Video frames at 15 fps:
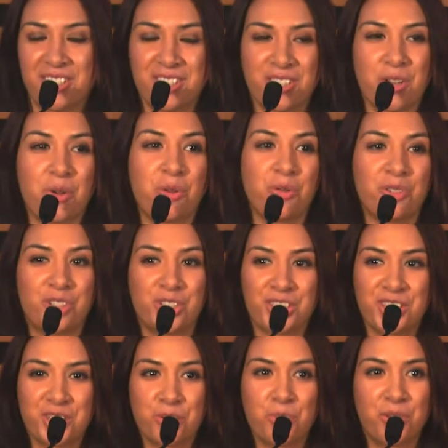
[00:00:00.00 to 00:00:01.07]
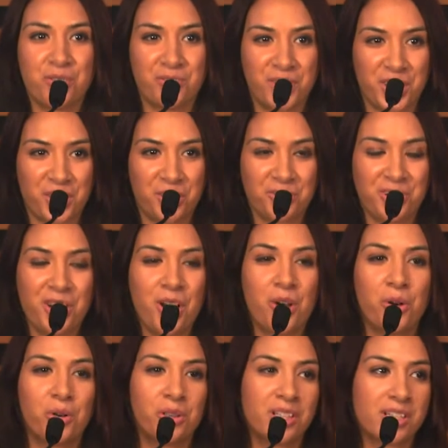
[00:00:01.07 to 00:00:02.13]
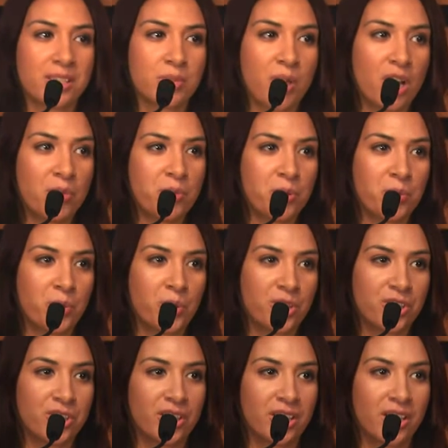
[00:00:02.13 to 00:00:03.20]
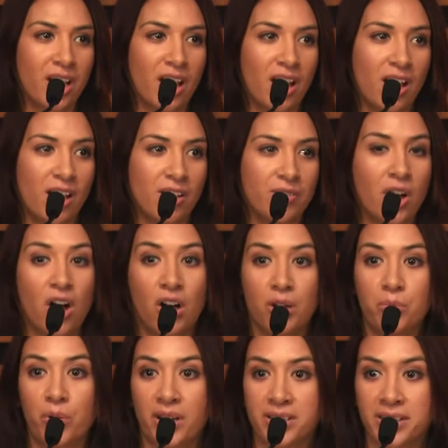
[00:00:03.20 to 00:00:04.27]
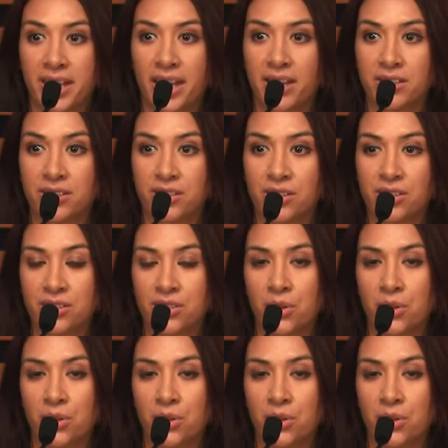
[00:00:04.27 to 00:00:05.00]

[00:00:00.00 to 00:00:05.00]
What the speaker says: So just to review, only a small proportion of all breast cancers,